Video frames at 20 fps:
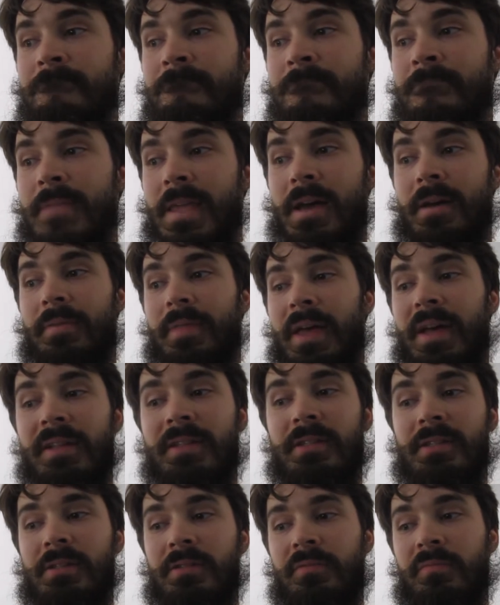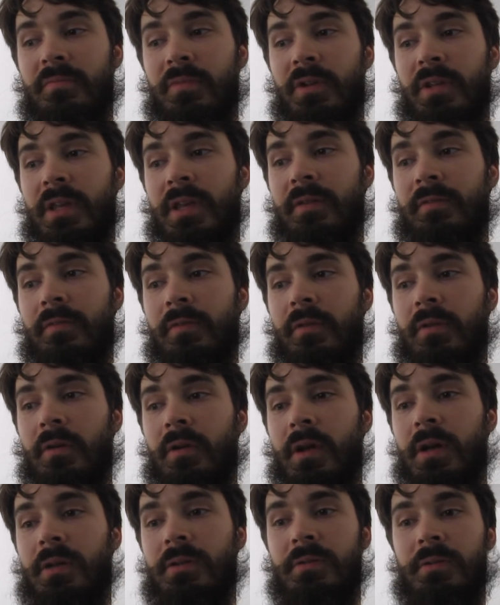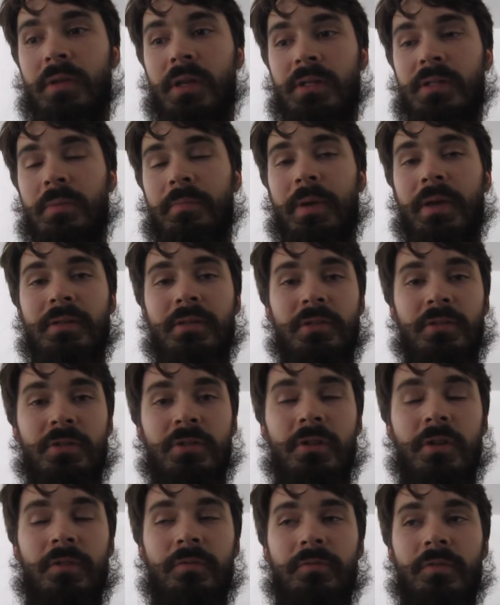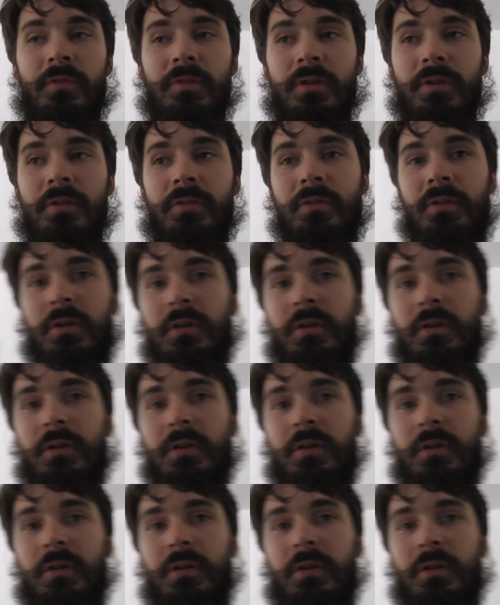yeah, that's really it for that's a basic tune-up for you.